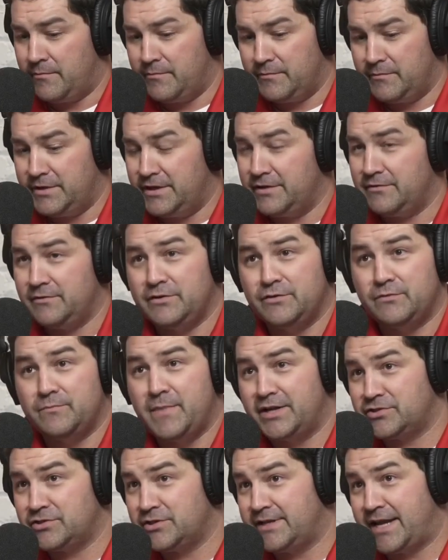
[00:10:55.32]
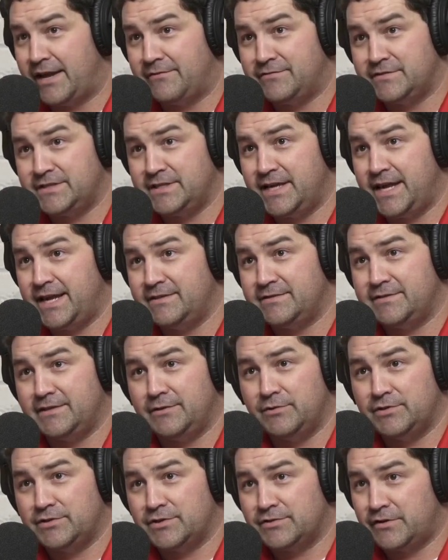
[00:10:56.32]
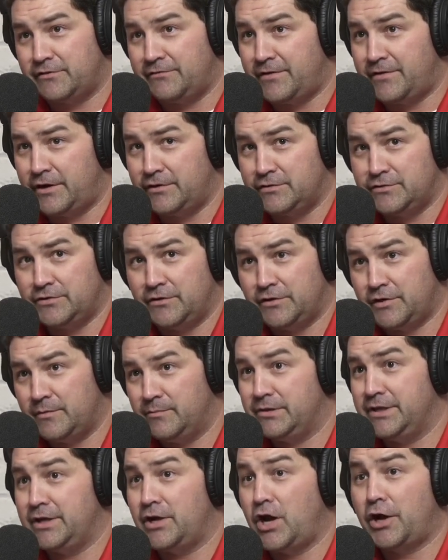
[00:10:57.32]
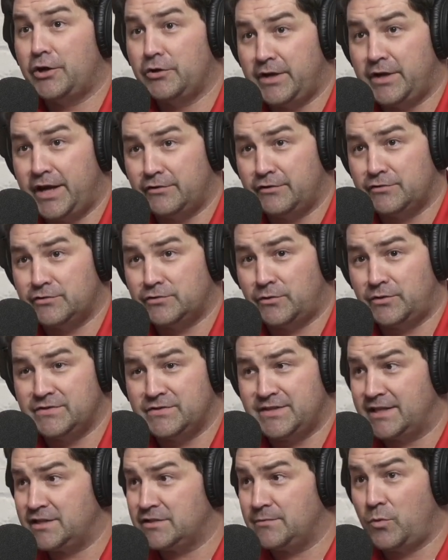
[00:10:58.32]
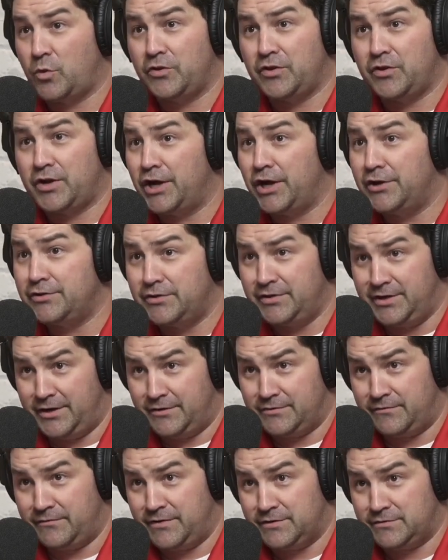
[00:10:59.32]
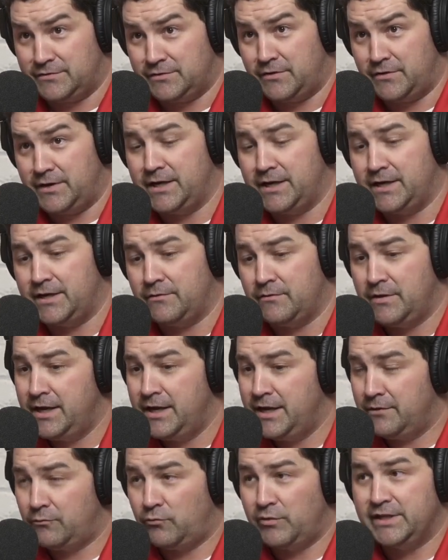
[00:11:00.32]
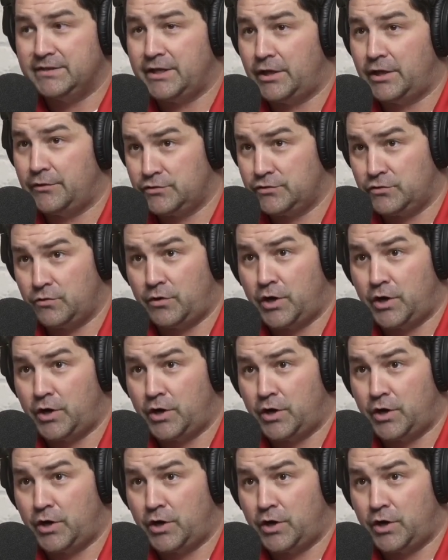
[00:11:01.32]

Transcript: You mentioned FCAC, which is our Firestone Complete Auto Care stores. That's more than 100 years of history in retail store